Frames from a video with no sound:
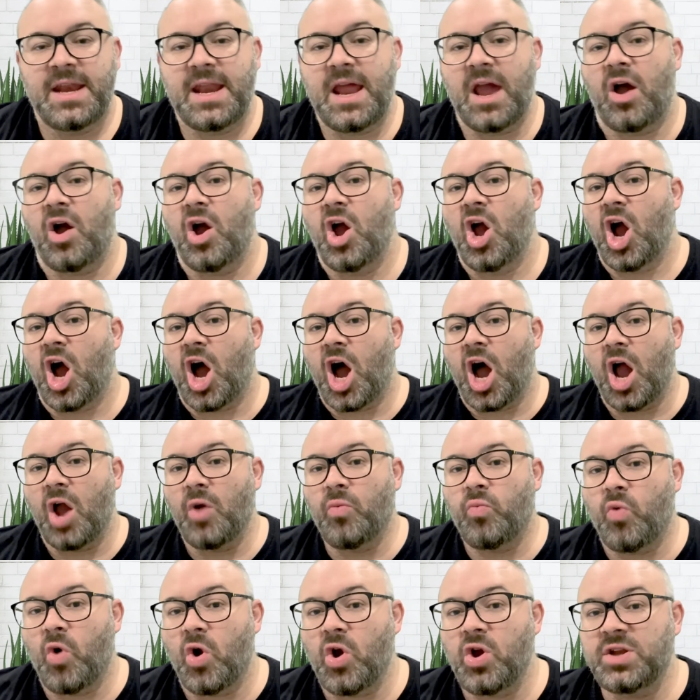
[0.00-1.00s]
Now, I
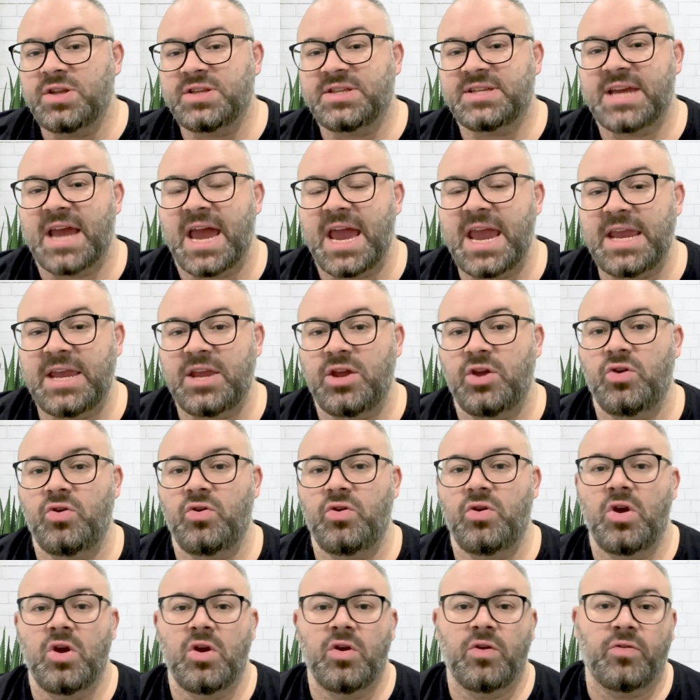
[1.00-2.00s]
won't take
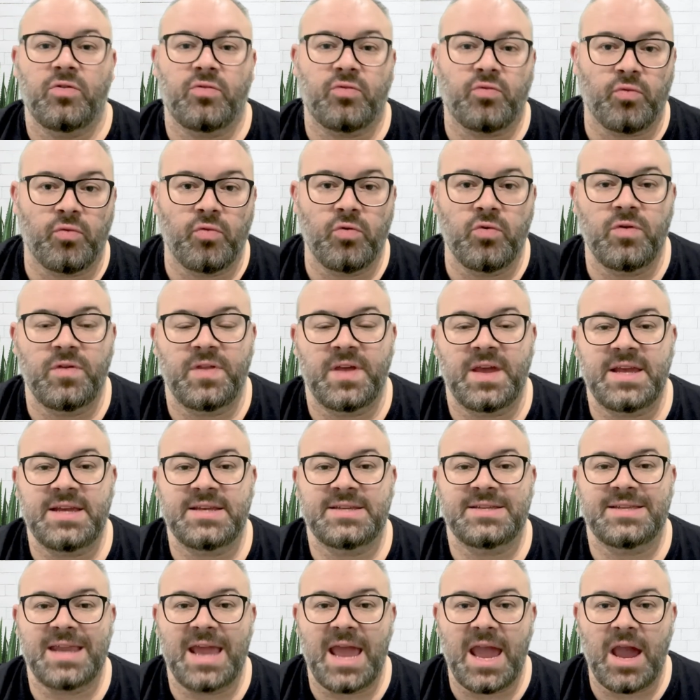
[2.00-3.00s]
you through
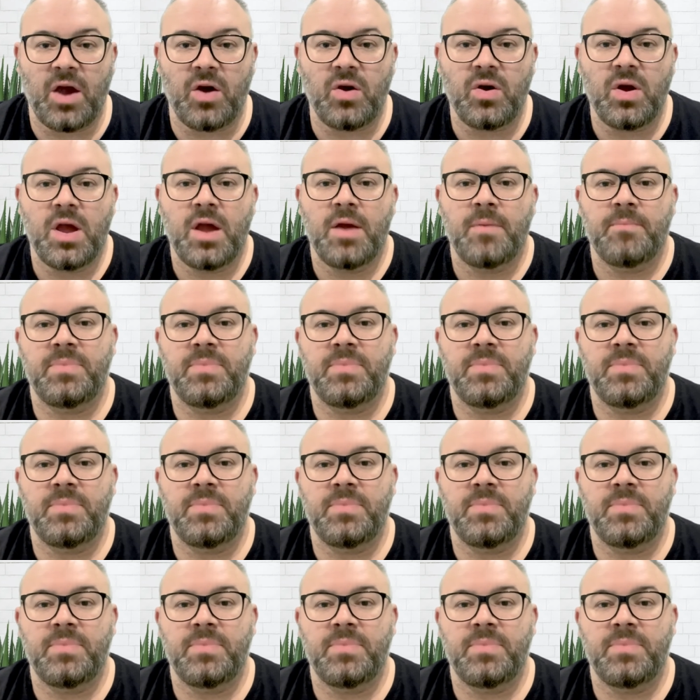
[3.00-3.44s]
these now